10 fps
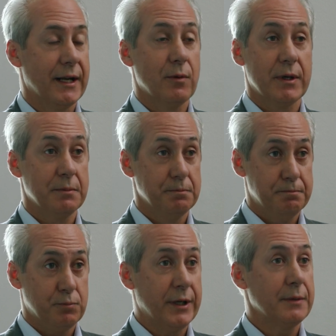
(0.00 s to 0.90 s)
I want to
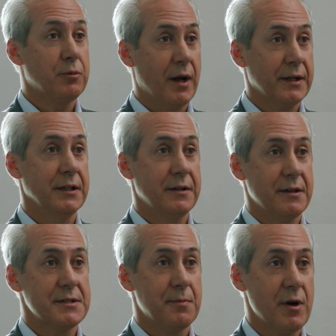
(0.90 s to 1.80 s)
bring a product into
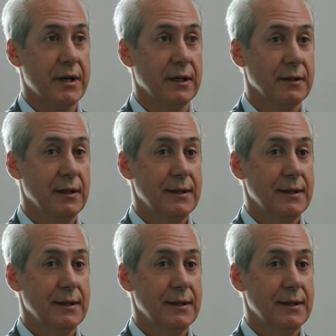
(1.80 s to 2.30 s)
this market,